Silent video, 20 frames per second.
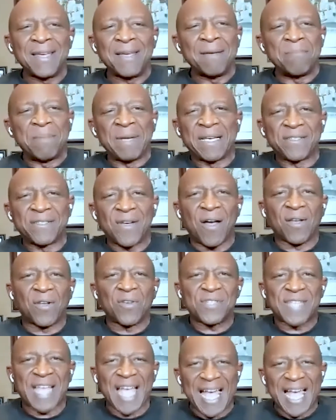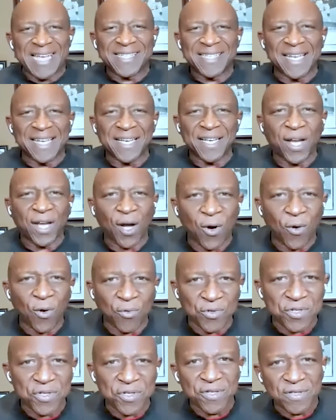Because all those guys can
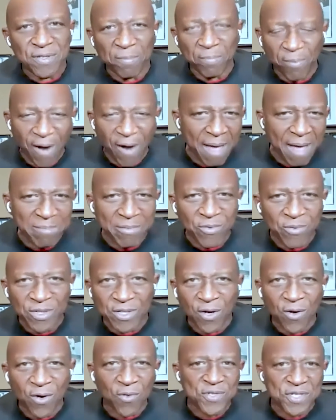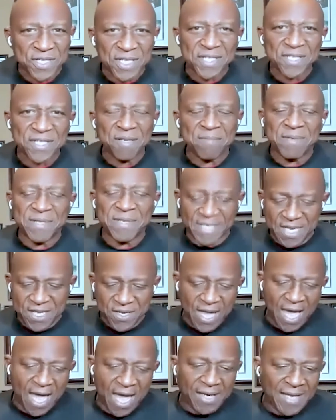coach. The problem with the whole system is that
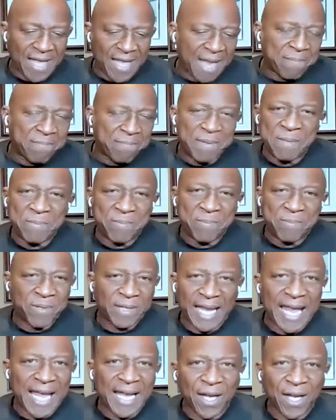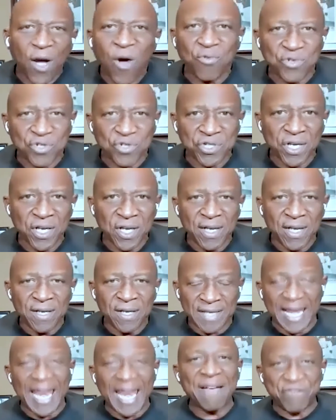you got a lot of people who can't coach.
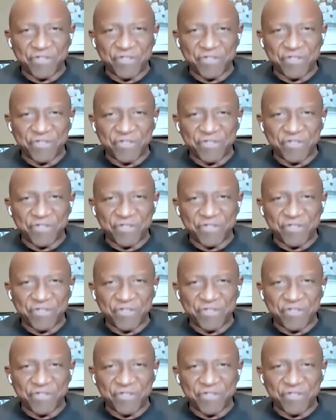They have